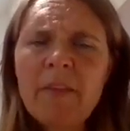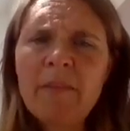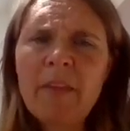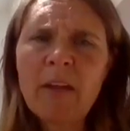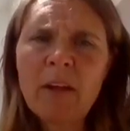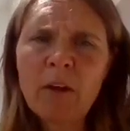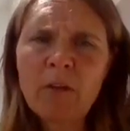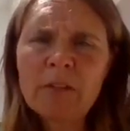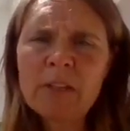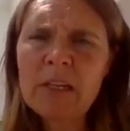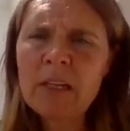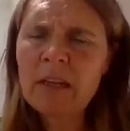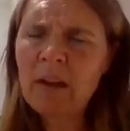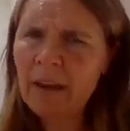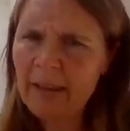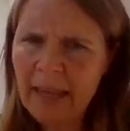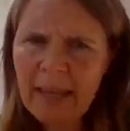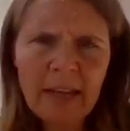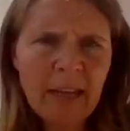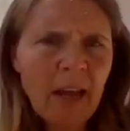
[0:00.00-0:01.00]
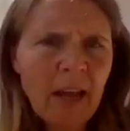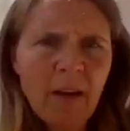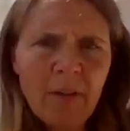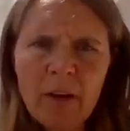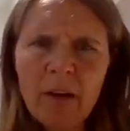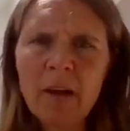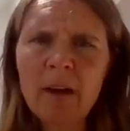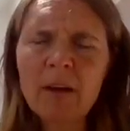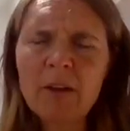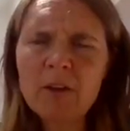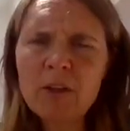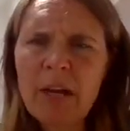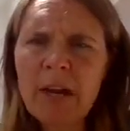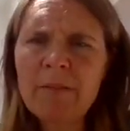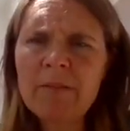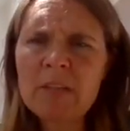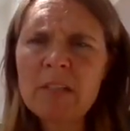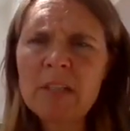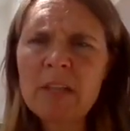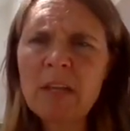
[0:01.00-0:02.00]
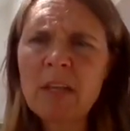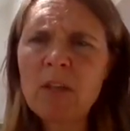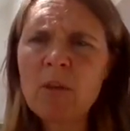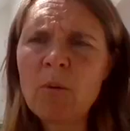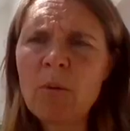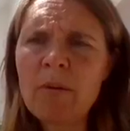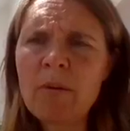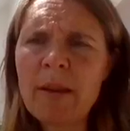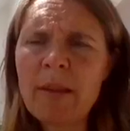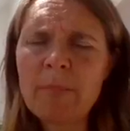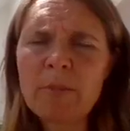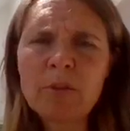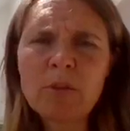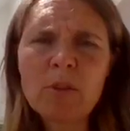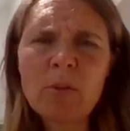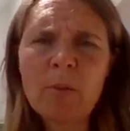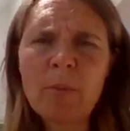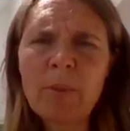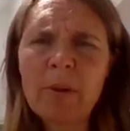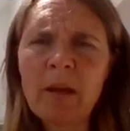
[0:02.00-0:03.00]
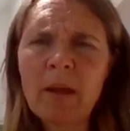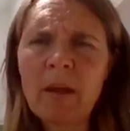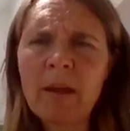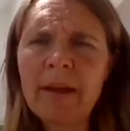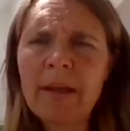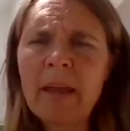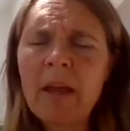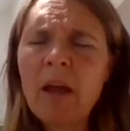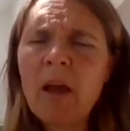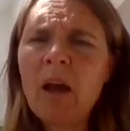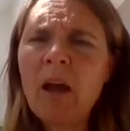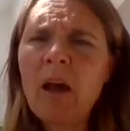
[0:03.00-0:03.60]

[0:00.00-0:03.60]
Then obviously, like any other charity, you are able to apply.